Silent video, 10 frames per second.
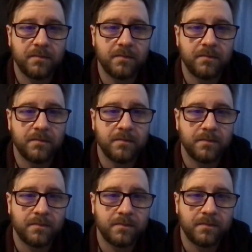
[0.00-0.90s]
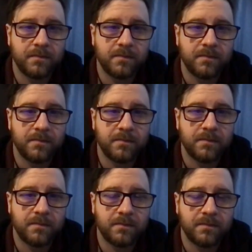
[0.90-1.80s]

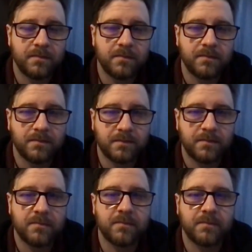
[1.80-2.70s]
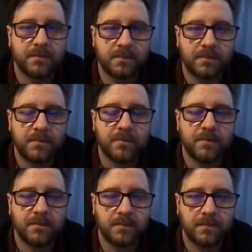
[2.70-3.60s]

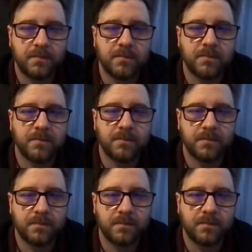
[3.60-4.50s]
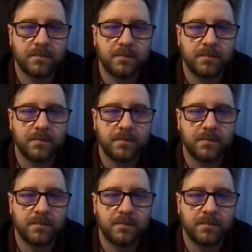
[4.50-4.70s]
No words are spoken by the person on screen.